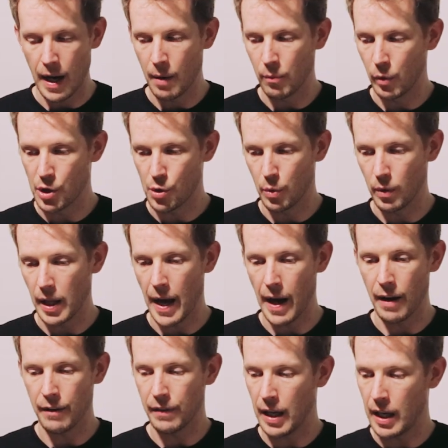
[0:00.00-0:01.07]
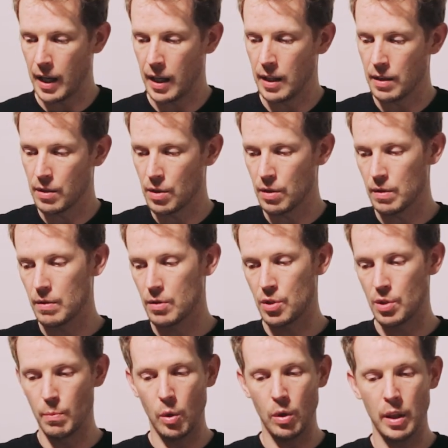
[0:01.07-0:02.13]
which will have a
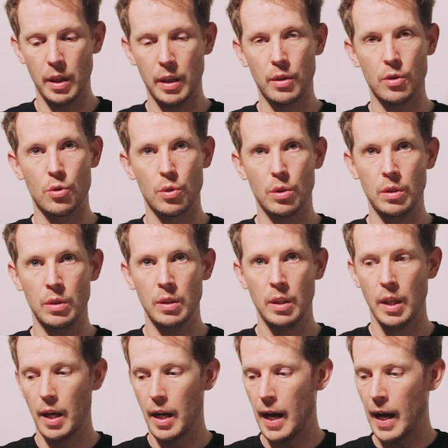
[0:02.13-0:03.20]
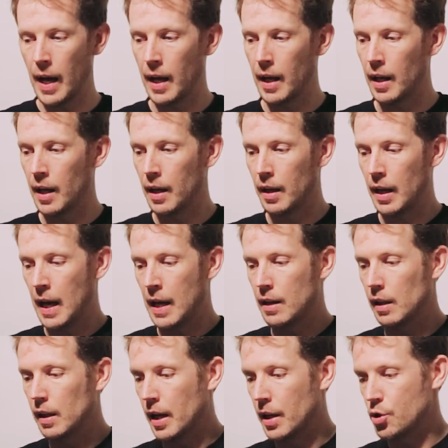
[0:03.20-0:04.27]
smaller drawer and
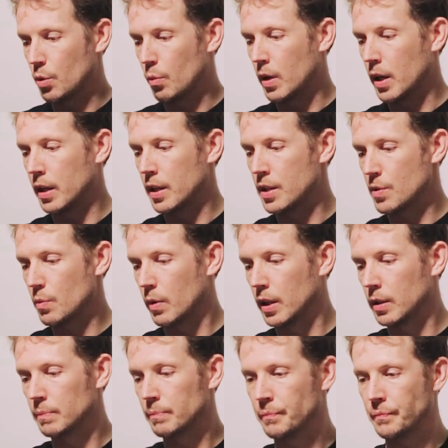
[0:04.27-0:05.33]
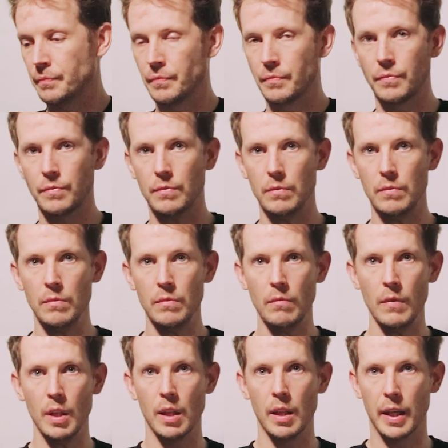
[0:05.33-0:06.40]
a larger one as well,
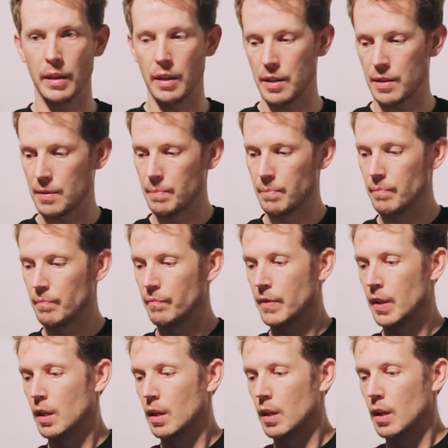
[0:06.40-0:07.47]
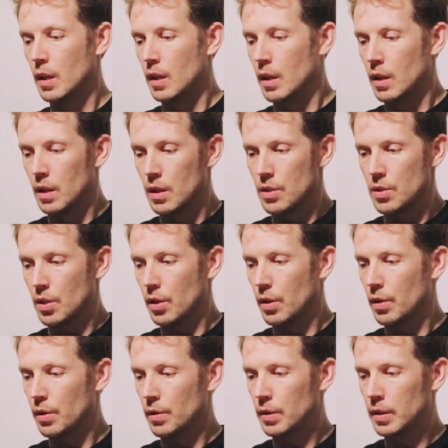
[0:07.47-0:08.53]
like this.
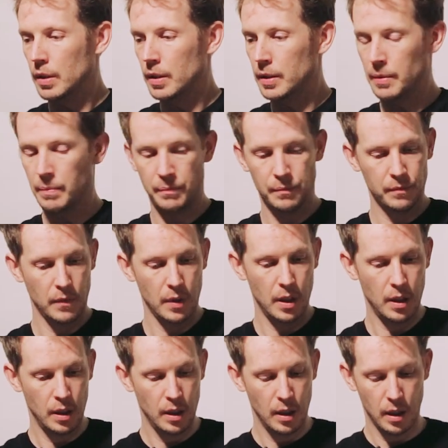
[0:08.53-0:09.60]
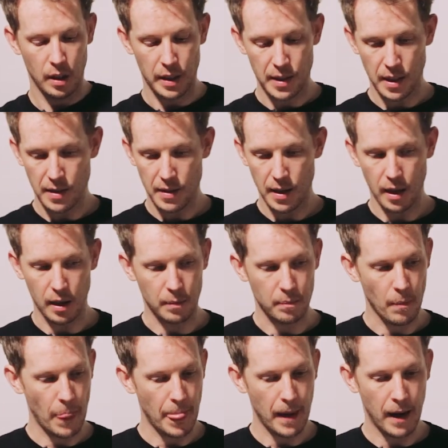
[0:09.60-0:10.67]
So let's get started.
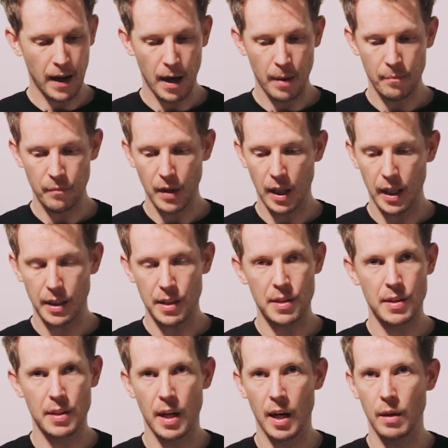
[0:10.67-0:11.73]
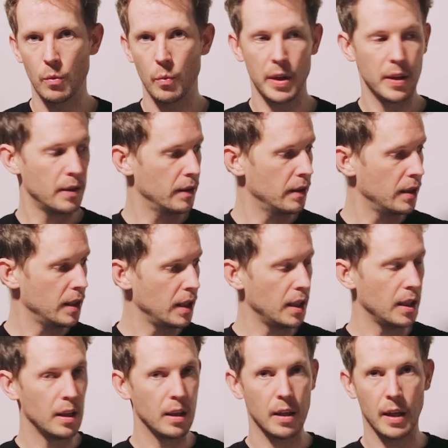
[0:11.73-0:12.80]
I like to start with
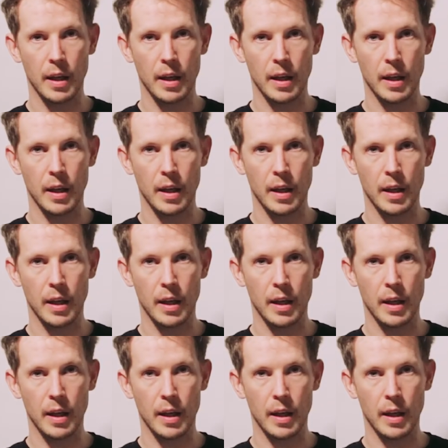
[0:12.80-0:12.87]
the